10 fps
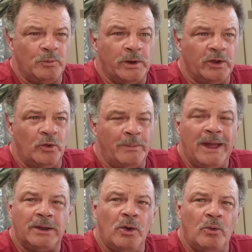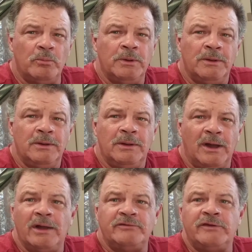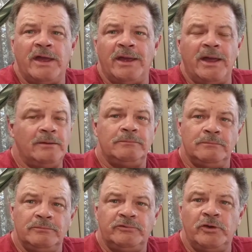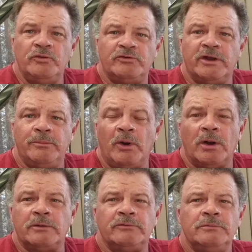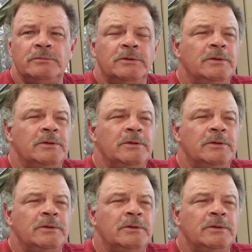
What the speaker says: When I go back home, I stay at two city parks.